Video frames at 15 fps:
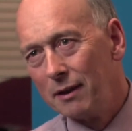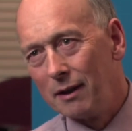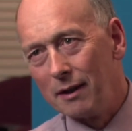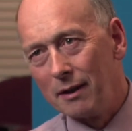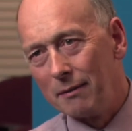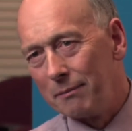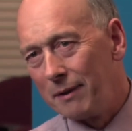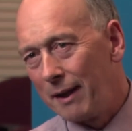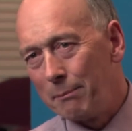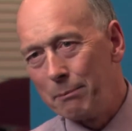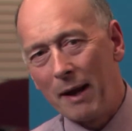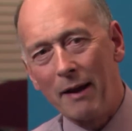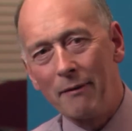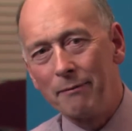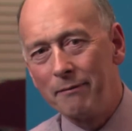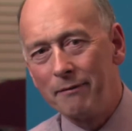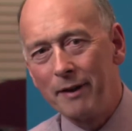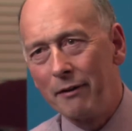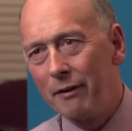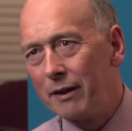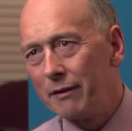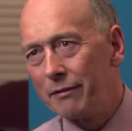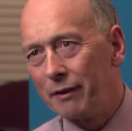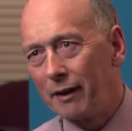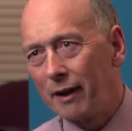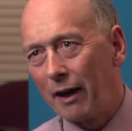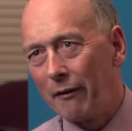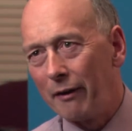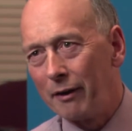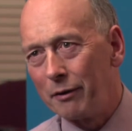They have very different
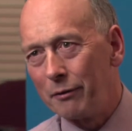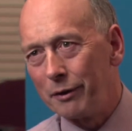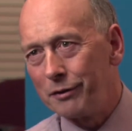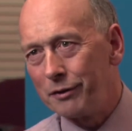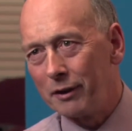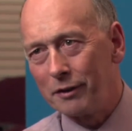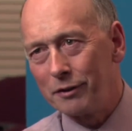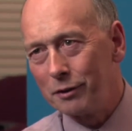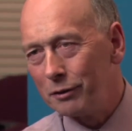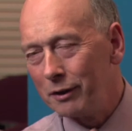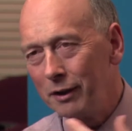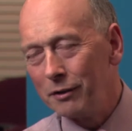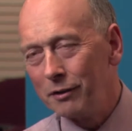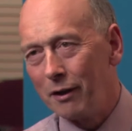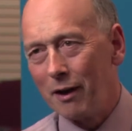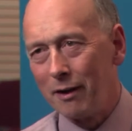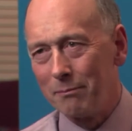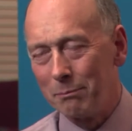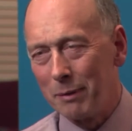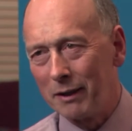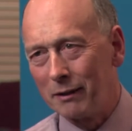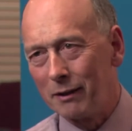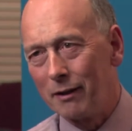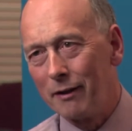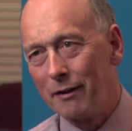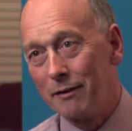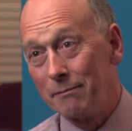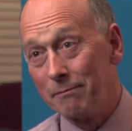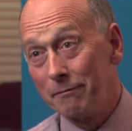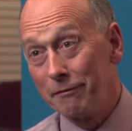characteristics. You need to unbundle
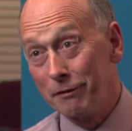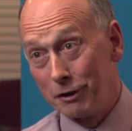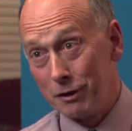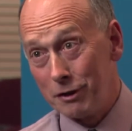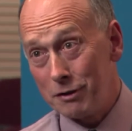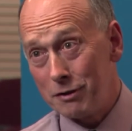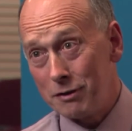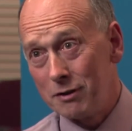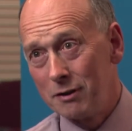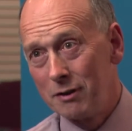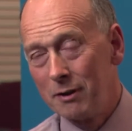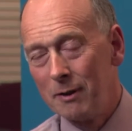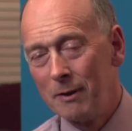them first.